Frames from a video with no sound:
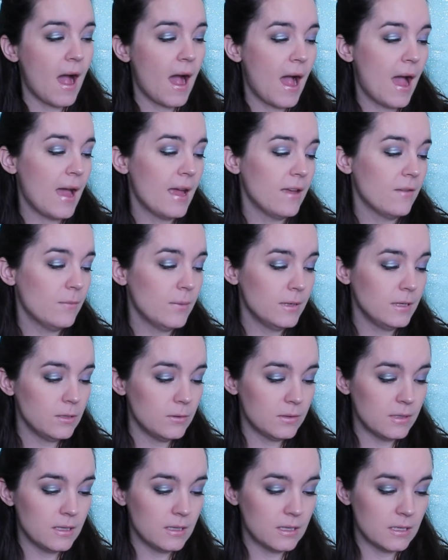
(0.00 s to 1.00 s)
I have been
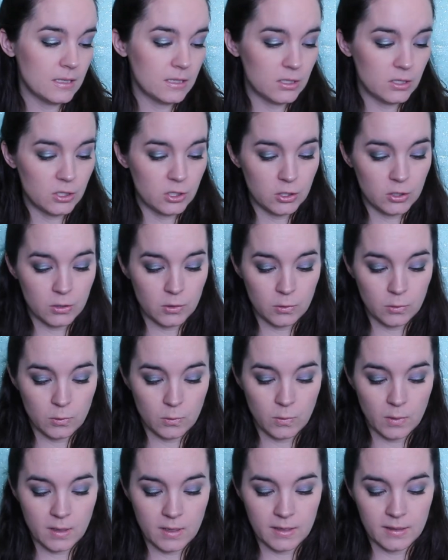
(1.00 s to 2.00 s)
using this
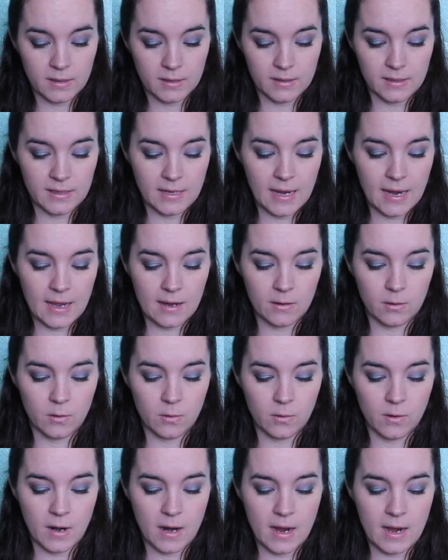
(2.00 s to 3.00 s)
to
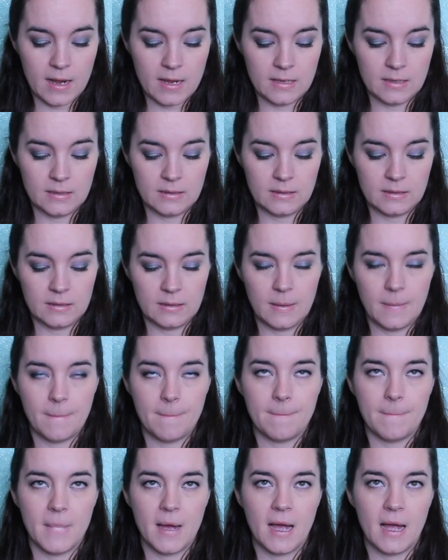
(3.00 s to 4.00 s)
categorize
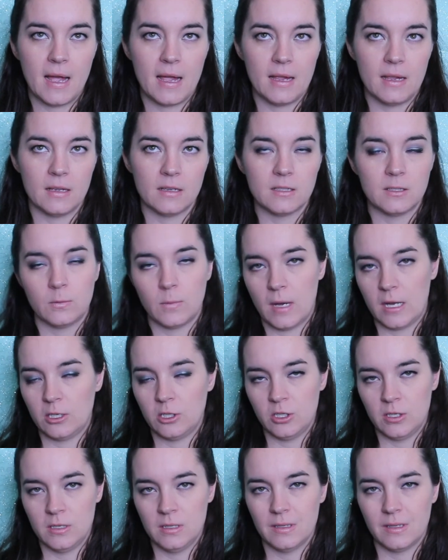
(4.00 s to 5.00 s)
my
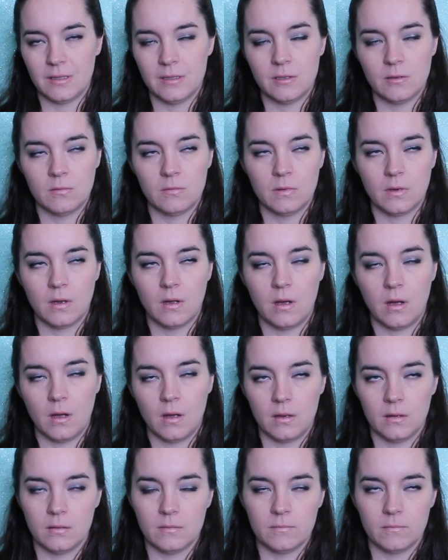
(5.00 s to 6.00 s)
swatches. I don't
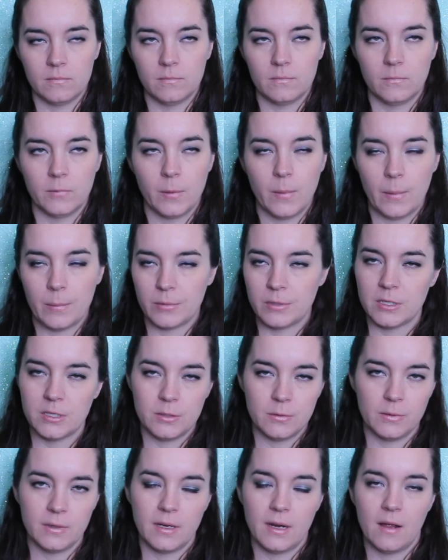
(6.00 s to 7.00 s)
remember to
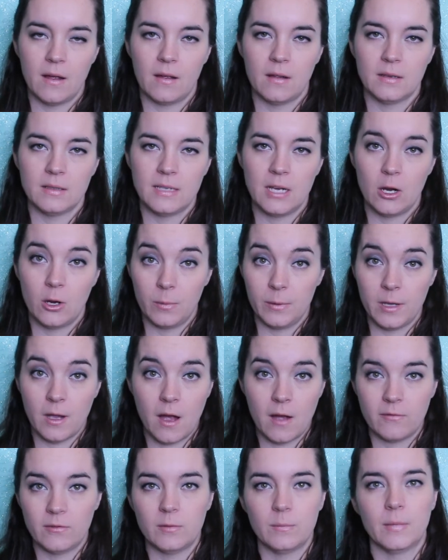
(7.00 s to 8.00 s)
do it terribly
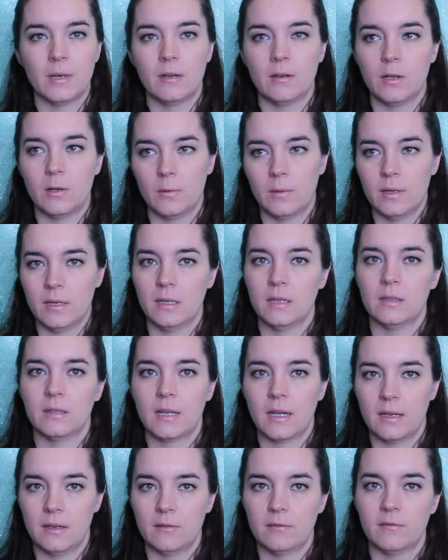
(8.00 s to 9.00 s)
often, but I'll go in and
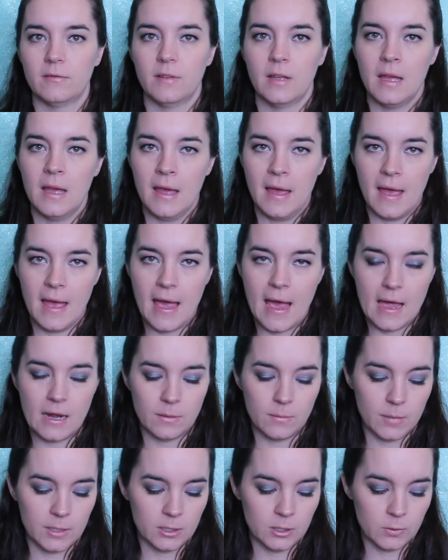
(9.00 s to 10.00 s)
kind of
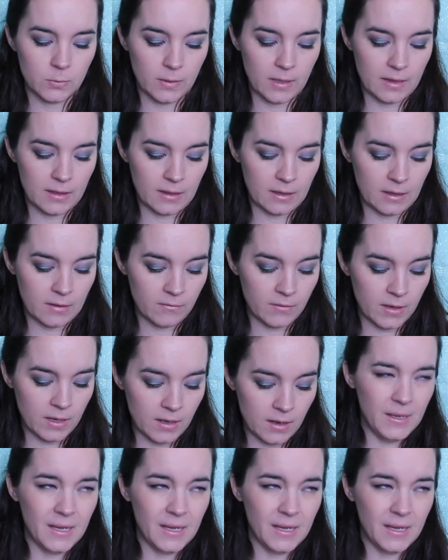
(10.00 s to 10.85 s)
add a bunch when I think of it.